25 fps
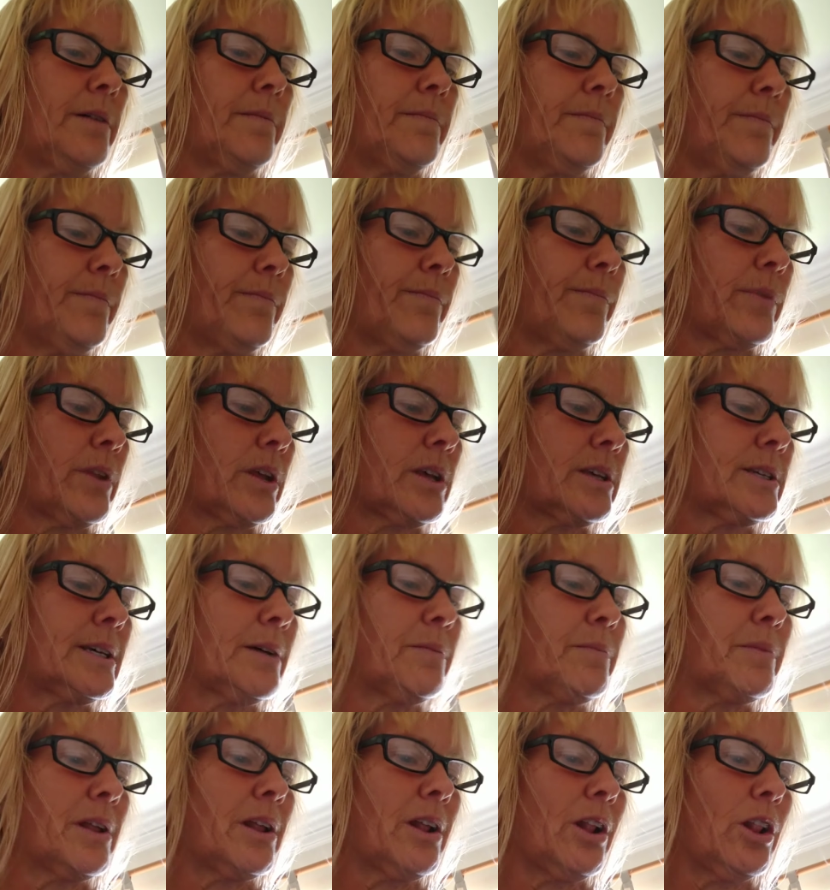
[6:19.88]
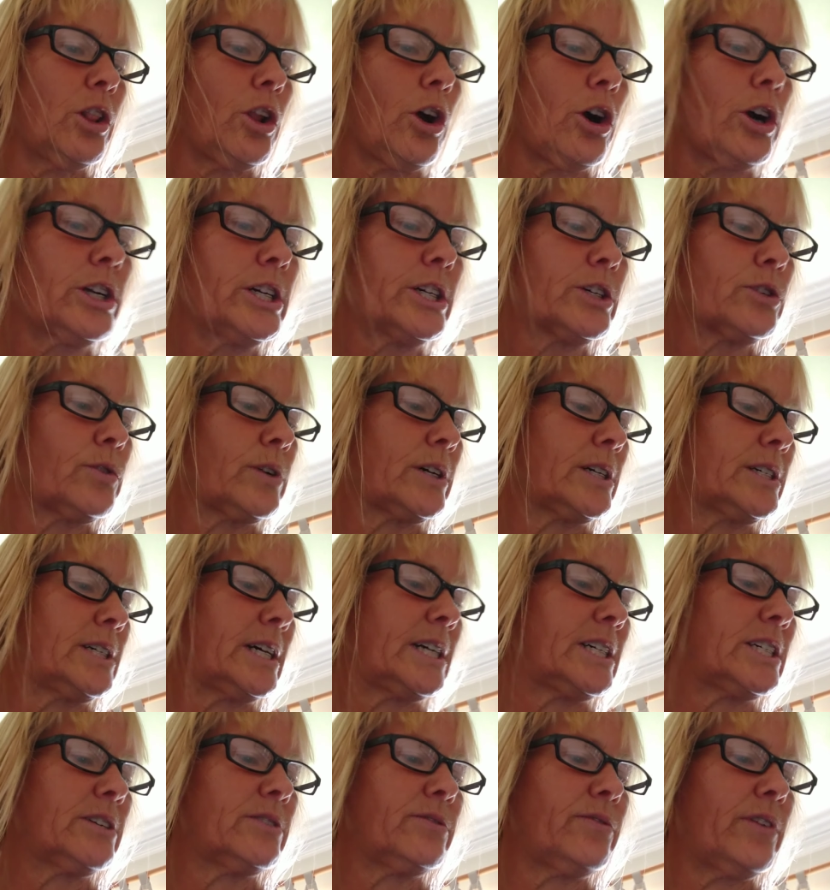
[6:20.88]
um, some of the largest
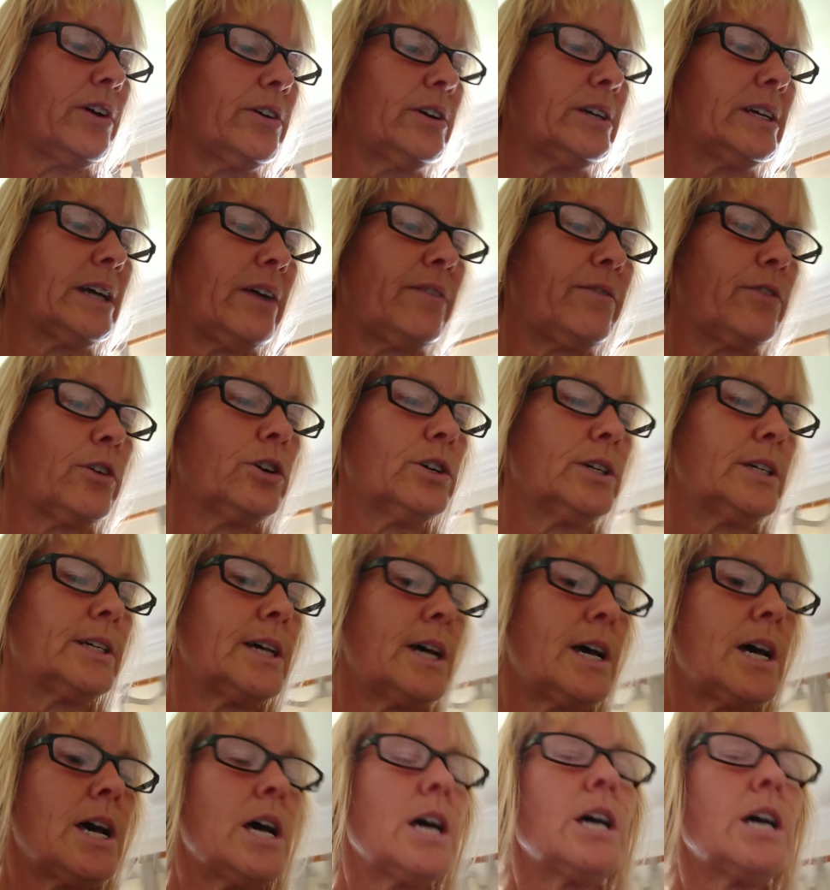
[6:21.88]
crustaceans, very diverse.